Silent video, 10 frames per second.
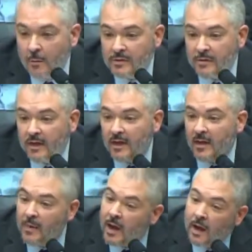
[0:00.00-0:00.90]
So thinking
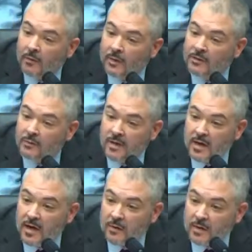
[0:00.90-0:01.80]
about
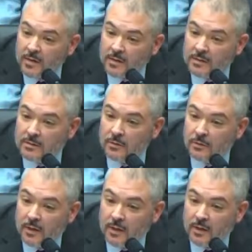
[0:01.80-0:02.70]
intermediaries
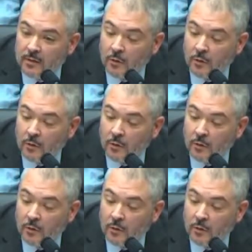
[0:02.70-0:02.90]
doing